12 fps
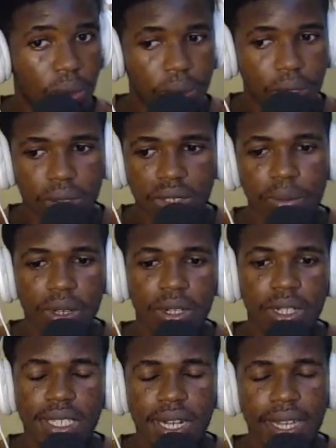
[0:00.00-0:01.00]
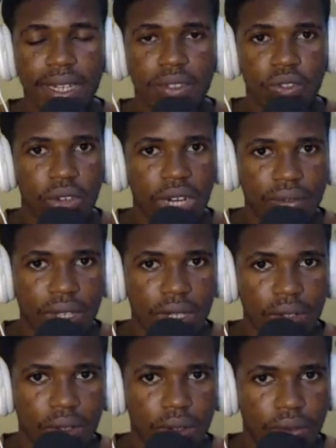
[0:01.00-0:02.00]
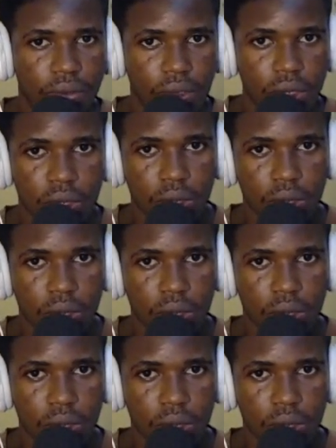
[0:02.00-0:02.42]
because the melody is like the driving force.